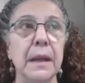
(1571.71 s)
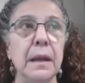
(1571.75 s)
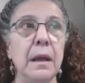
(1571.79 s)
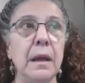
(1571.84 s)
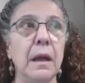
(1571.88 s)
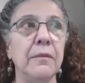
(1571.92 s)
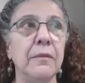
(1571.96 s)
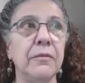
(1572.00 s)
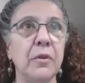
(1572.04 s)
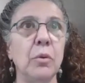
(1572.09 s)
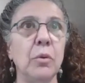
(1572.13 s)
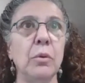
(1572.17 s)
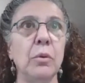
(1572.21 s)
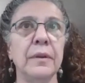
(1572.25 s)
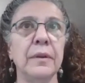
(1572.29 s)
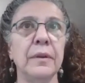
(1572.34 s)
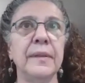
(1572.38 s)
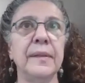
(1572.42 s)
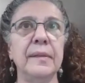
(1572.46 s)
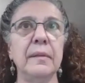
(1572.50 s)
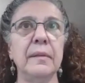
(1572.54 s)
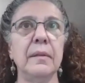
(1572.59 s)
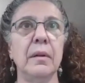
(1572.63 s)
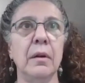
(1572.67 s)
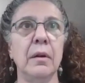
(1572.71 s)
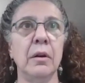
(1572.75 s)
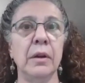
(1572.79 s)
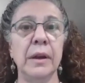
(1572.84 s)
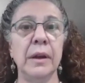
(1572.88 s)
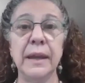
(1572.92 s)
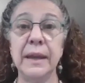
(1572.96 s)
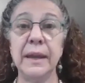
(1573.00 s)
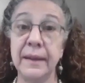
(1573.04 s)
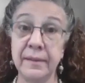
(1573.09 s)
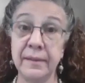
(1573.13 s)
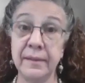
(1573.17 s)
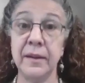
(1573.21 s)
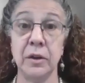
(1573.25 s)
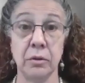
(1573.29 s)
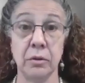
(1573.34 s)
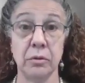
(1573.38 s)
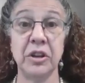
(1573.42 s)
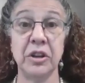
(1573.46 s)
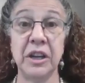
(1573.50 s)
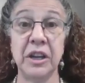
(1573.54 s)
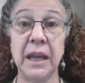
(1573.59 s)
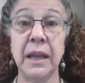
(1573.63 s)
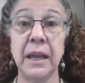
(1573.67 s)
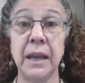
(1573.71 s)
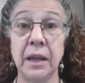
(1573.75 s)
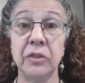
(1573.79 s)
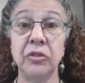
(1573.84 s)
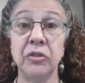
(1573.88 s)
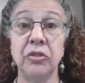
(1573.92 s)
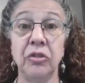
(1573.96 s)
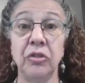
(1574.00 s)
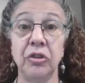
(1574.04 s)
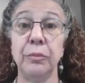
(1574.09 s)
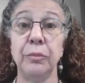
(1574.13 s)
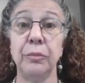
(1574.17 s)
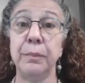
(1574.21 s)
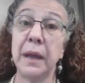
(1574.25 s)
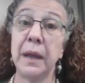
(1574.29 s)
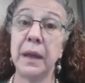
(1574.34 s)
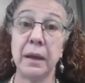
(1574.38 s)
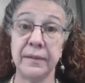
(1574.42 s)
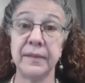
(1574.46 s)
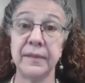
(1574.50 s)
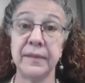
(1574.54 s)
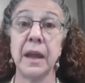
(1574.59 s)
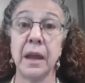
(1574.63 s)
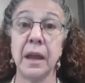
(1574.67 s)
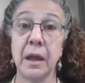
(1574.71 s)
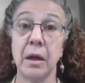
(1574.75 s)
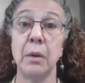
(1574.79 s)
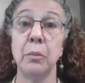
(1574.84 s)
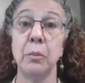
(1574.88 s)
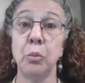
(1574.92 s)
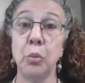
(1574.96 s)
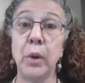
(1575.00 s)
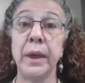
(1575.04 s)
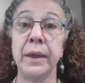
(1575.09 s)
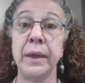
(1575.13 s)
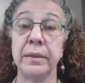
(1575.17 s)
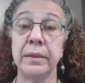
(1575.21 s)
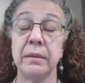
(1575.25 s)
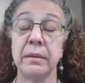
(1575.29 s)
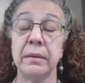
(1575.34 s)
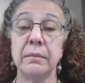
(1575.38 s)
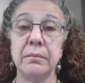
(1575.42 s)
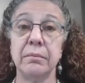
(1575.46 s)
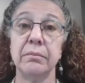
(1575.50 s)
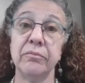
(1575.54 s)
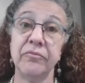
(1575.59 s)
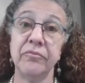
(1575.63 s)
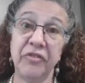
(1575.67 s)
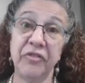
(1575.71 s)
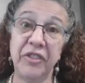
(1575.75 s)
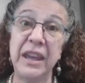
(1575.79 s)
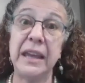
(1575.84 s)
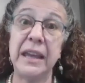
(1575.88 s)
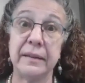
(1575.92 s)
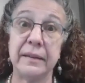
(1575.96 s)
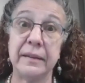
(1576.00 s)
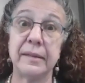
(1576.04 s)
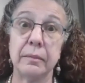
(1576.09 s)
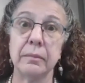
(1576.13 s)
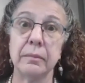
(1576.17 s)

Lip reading: of course, are easier to get into because they come with fees.